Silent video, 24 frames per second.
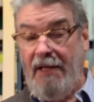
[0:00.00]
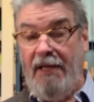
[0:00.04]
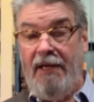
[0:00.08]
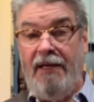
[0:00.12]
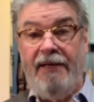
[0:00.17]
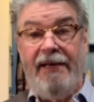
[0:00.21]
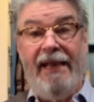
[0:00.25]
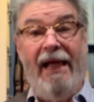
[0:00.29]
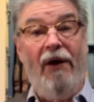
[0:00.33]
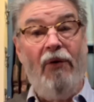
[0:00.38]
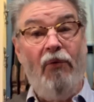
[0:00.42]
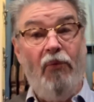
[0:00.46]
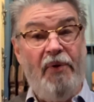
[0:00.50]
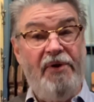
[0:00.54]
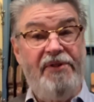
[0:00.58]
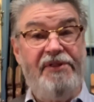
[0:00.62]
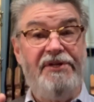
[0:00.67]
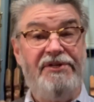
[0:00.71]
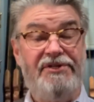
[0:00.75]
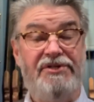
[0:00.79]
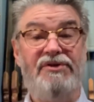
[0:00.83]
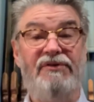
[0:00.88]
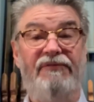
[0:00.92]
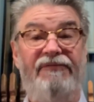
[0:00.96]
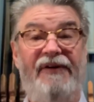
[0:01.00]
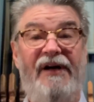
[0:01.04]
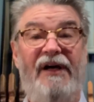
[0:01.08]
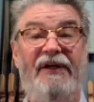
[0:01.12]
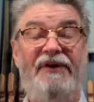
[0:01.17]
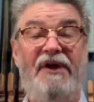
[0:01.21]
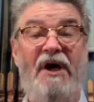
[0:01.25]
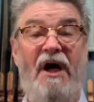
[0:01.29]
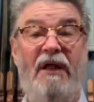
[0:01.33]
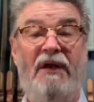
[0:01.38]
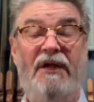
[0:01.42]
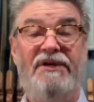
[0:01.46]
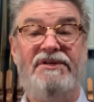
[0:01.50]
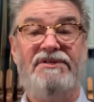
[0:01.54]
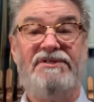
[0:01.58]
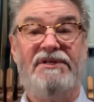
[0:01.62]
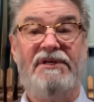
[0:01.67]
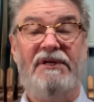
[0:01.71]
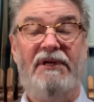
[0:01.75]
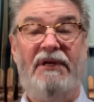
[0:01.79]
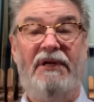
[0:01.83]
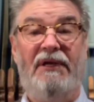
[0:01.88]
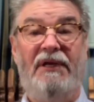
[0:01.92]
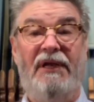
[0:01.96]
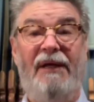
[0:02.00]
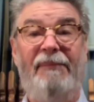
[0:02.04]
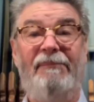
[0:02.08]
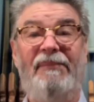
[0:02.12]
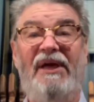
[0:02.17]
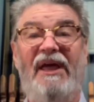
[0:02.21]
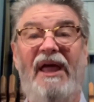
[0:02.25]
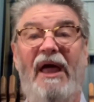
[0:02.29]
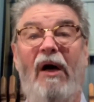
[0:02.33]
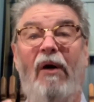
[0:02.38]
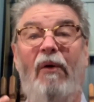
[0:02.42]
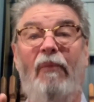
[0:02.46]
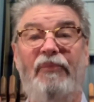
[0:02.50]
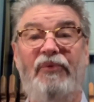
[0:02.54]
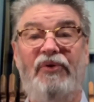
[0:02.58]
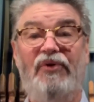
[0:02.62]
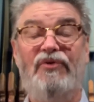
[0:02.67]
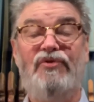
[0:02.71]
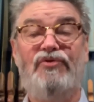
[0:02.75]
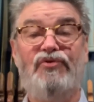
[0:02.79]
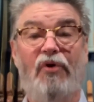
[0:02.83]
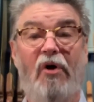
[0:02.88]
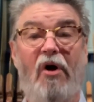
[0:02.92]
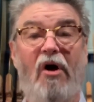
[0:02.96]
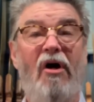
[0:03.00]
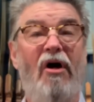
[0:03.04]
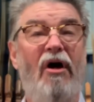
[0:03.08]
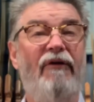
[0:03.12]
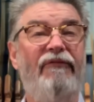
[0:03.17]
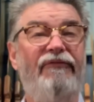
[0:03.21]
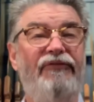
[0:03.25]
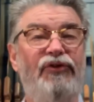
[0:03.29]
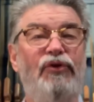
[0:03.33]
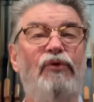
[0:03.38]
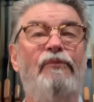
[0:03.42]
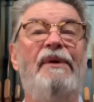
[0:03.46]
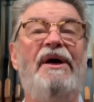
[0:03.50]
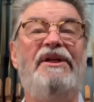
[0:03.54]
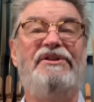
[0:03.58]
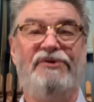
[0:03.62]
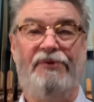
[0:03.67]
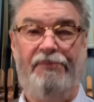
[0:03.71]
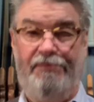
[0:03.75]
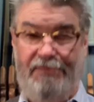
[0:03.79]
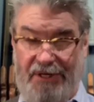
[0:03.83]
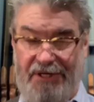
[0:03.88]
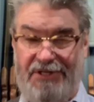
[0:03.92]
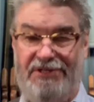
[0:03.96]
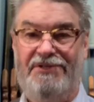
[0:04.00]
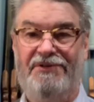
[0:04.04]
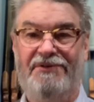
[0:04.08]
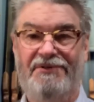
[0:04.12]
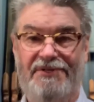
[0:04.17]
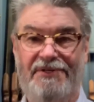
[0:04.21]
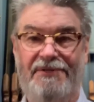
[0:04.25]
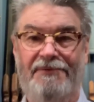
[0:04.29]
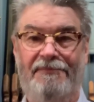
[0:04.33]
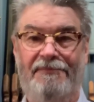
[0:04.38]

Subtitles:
Now, with this newfound knowledge, let me help you draw a few mental pictures.